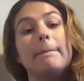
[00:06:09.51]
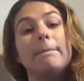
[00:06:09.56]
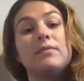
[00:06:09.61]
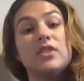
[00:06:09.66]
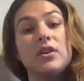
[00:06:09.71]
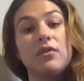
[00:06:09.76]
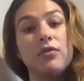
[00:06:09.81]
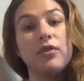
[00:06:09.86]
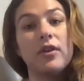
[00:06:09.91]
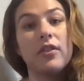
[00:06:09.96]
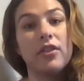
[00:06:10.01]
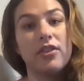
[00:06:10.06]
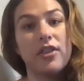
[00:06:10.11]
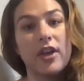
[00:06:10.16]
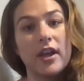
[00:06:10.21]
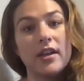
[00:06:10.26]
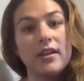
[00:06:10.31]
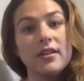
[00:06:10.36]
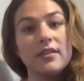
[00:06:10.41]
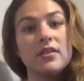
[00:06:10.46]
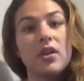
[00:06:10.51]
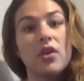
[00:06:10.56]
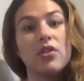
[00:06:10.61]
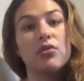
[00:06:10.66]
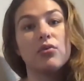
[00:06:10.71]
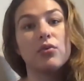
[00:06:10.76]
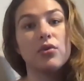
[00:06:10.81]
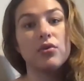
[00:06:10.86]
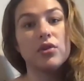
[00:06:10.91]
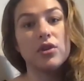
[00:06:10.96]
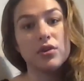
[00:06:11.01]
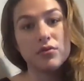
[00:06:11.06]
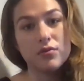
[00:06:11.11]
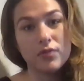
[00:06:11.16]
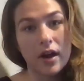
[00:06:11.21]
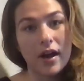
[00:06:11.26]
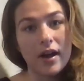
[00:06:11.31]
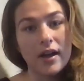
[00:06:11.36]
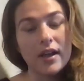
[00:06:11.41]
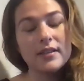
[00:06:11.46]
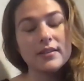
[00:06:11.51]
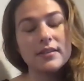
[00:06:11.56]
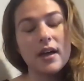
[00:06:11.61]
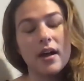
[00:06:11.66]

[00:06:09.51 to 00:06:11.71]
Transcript: different things through you guys,